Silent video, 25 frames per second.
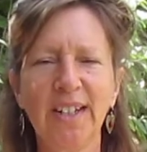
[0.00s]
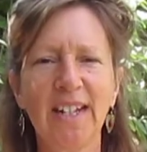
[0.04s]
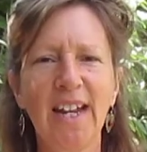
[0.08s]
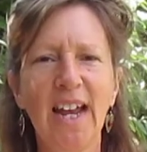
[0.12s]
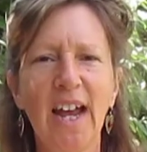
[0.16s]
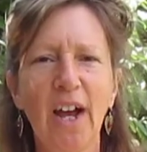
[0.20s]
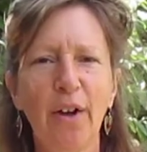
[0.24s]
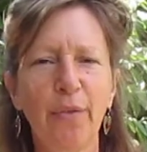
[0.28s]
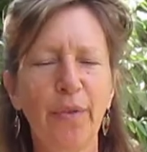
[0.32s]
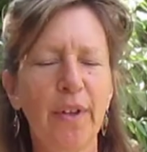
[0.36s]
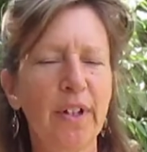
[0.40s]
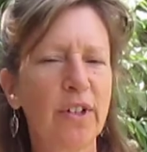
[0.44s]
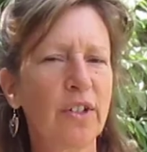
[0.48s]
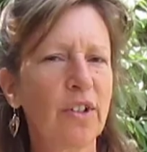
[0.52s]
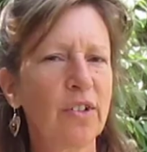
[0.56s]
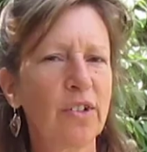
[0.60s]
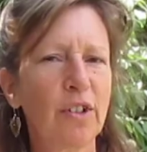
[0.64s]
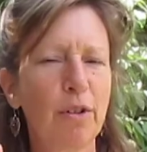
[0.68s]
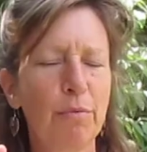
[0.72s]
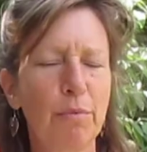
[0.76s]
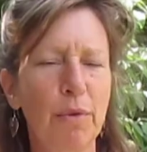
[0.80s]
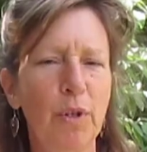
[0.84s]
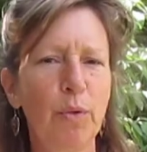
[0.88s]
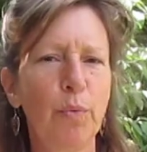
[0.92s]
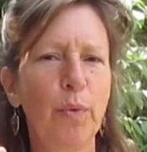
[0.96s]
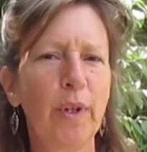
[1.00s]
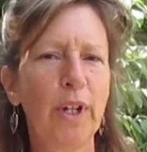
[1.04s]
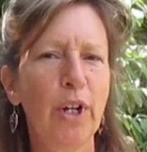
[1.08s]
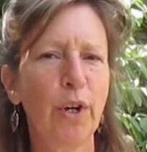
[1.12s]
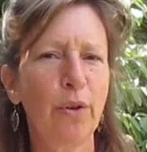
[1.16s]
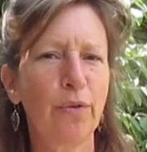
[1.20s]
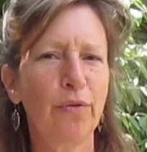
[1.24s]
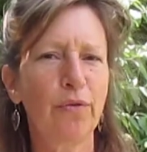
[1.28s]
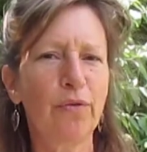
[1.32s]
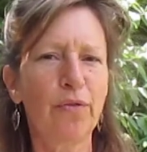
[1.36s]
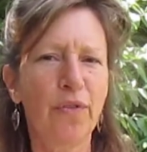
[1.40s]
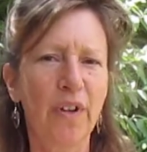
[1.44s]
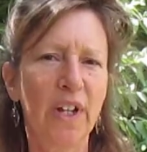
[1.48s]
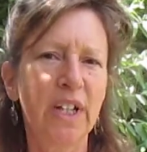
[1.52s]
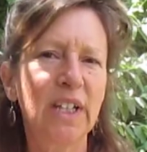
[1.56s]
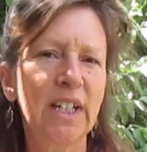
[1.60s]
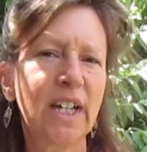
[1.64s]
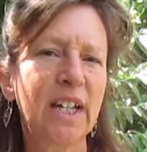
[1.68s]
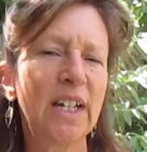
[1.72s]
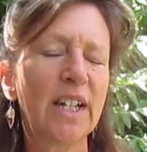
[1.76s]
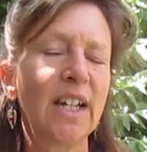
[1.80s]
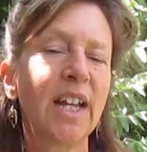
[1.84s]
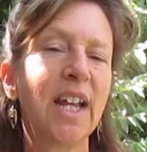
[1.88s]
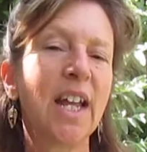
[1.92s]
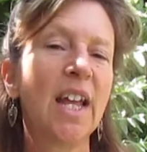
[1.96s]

Now, that doesn't mean we don't feel it